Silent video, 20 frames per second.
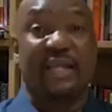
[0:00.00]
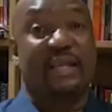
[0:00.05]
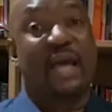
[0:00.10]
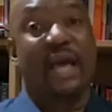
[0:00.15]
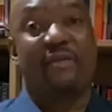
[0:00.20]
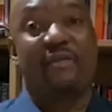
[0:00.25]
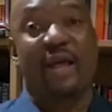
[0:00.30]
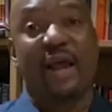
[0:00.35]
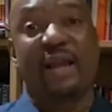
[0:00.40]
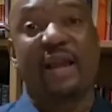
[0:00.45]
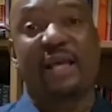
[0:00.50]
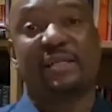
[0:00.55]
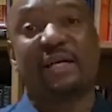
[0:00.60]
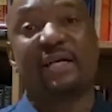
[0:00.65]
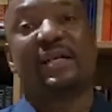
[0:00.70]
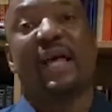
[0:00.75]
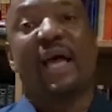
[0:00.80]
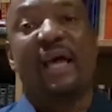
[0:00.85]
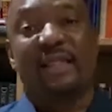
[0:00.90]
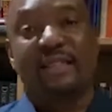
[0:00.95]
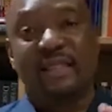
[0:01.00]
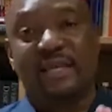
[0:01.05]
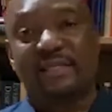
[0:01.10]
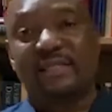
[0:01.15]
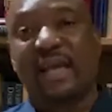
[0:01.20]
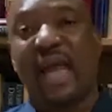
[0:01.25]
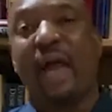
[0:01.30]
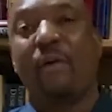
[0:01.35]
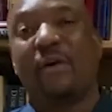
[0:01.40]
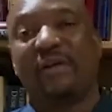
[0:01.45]
Then I realized that
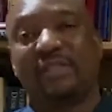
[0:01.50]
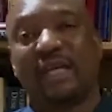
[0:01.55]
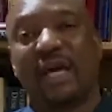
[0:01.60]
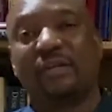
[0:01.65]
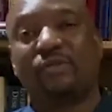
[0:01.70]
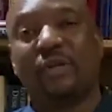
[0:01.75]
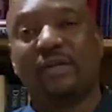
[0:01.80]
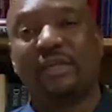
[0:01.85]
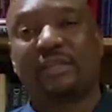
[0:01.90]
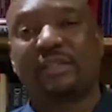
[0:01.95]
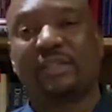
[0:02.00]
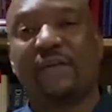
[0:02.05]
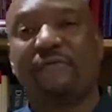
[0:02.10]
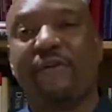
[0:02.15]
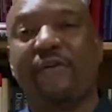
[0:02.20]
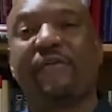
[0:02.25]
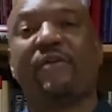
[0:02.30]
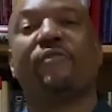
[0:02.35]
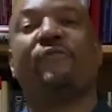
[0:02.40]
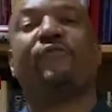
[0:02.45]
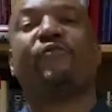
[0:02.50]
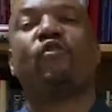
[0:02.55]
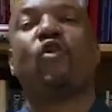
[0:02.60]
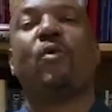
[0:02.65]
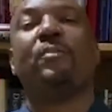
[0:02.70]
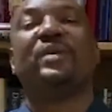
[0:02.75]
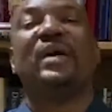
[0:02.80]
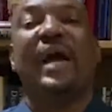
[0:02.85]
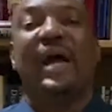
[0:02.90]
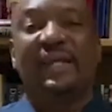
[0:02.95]
this guy was actually suffering
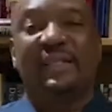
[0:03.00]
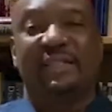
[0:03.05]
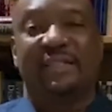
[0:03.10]
from